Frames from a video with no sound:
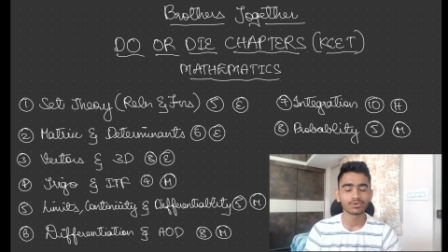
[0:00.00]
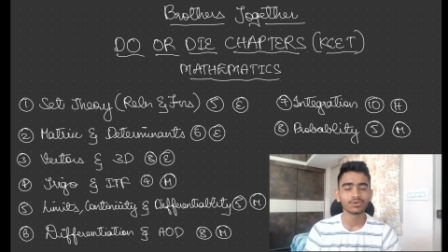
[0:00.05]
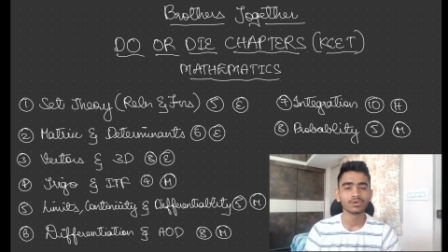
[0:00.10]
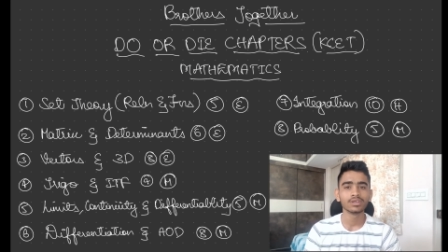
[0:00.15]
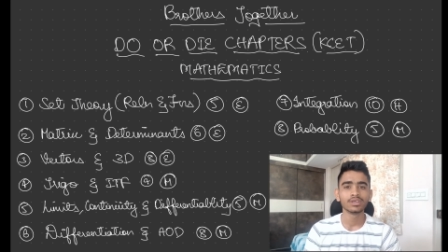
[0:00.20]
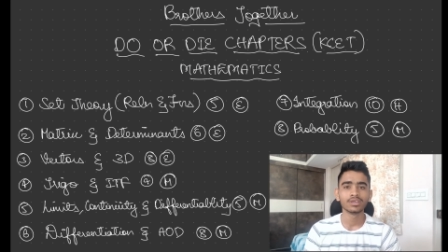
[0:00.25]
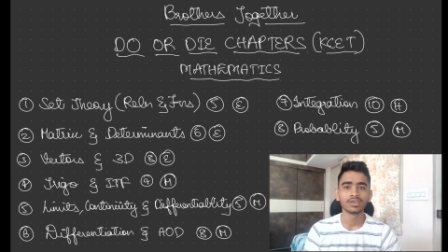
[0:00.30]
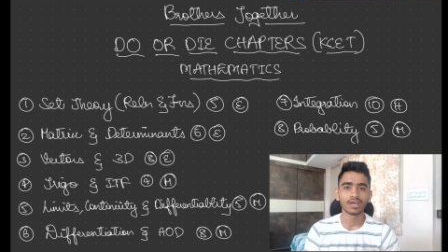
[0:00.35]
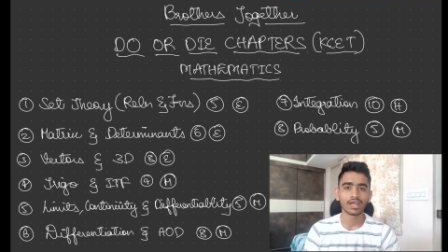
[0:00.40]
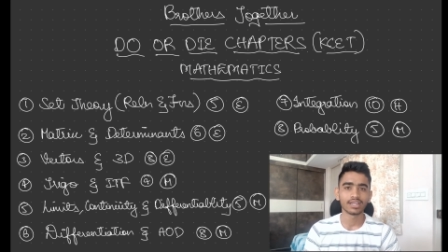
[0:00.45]
to
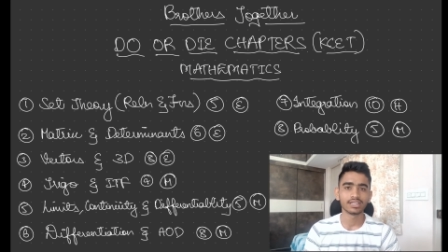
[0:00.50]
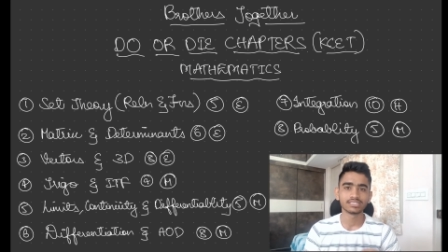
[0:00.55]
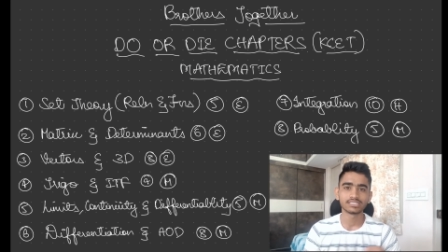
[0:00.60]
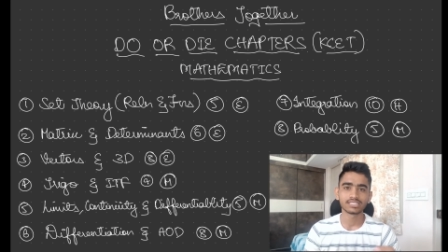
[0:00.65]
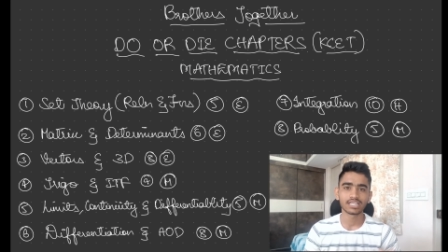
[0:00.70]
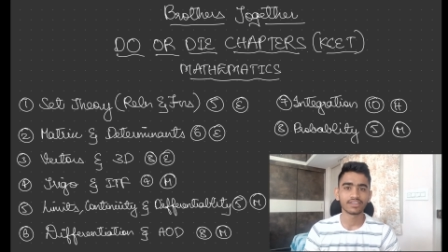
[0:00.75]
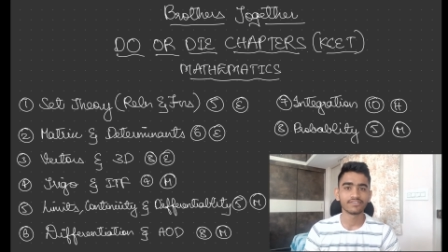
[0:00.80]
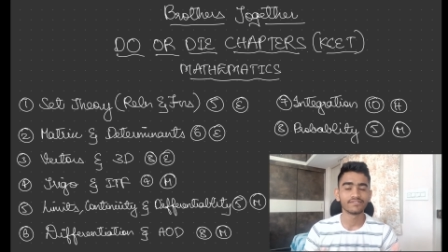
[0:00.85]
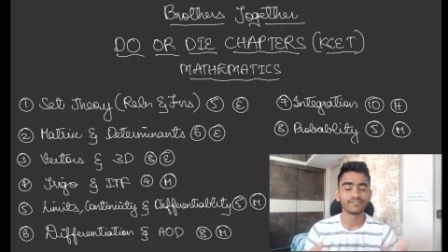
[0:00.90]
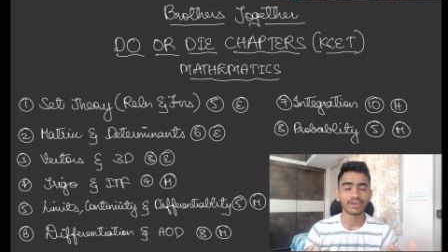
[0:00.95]

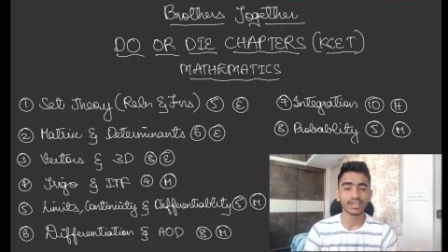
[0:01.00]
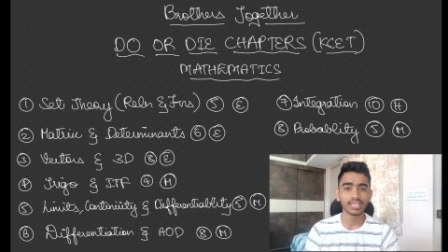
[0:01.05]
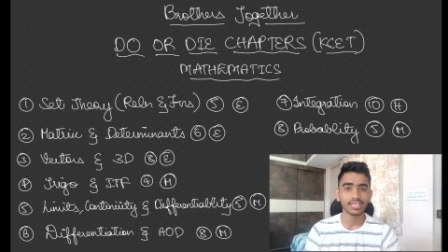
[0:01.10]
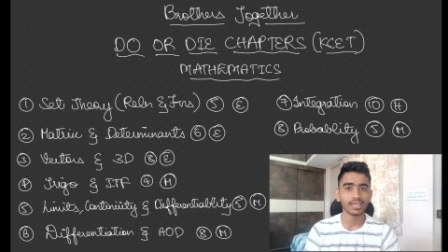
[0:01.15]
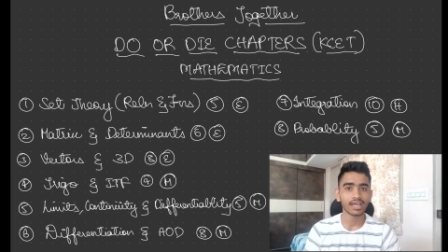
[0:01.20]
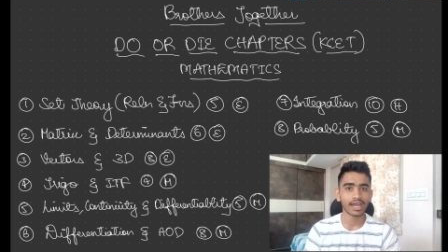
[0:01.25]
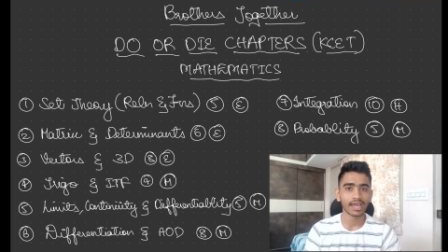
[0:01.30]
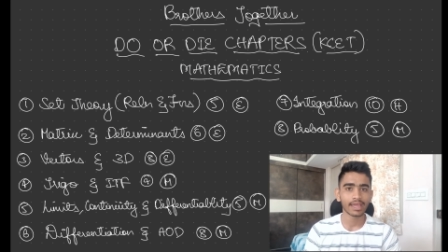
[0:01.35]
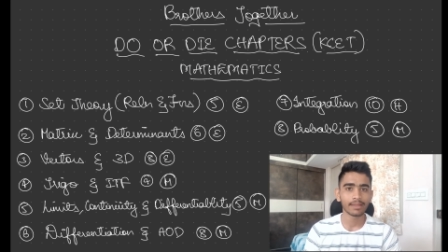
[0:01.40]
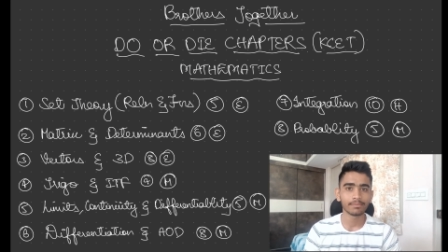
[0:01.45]
understand
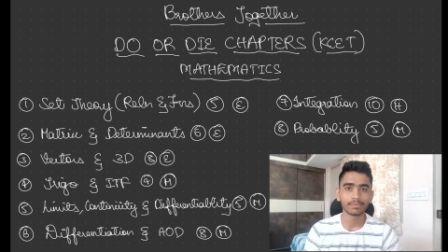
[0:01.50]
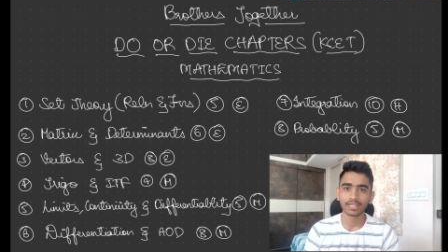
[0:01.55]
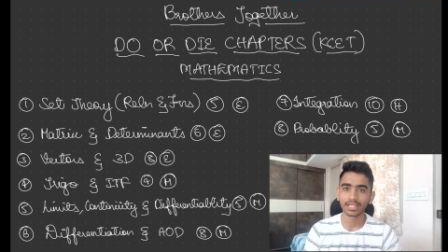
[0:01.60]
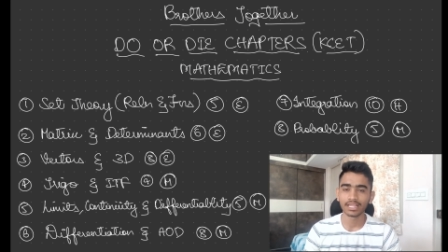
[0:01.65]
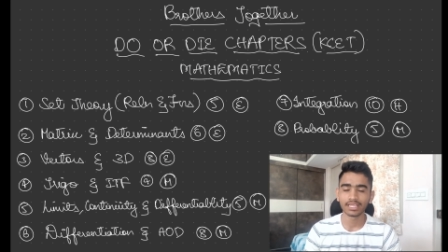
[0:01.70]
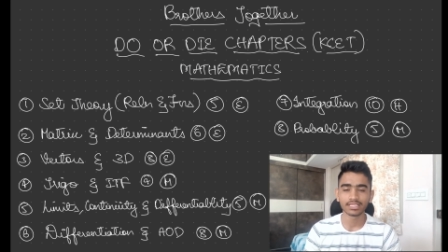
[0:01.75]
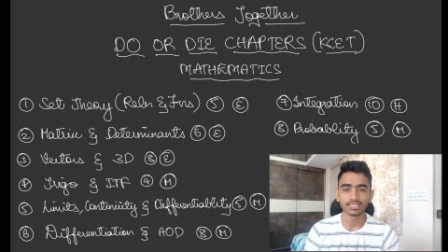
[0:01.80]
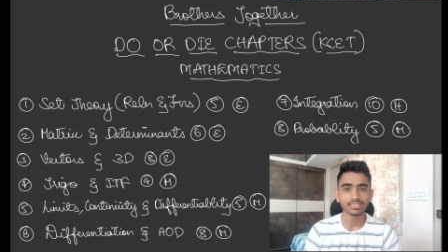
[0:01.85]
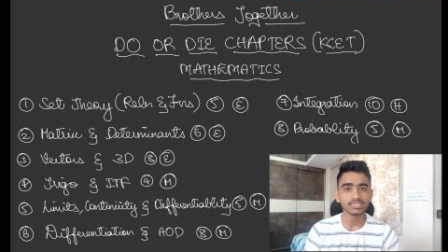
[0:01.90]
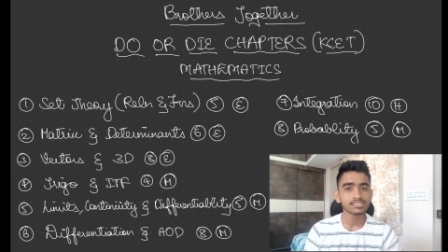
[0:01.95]
why I am
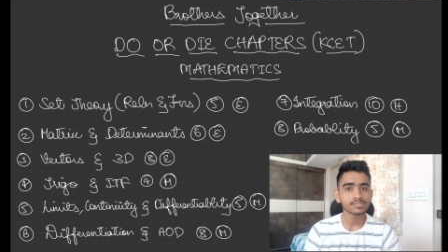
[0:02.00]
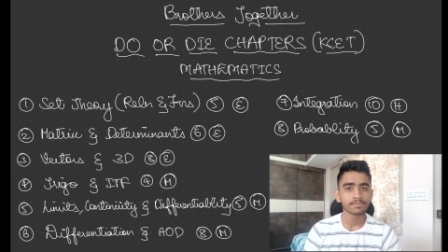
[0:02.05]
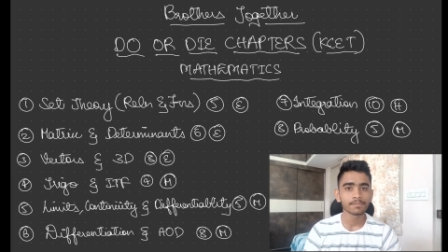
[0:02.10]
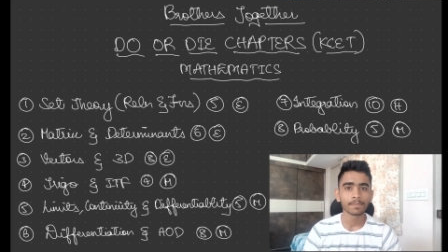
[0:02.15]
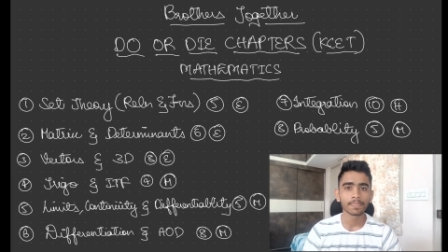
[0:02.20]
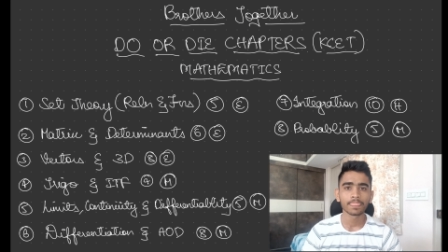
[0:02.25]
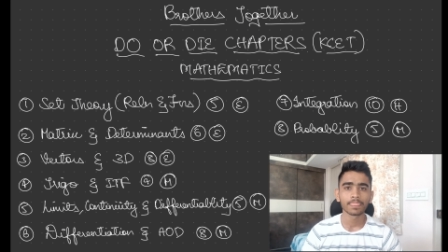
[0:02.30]
telling this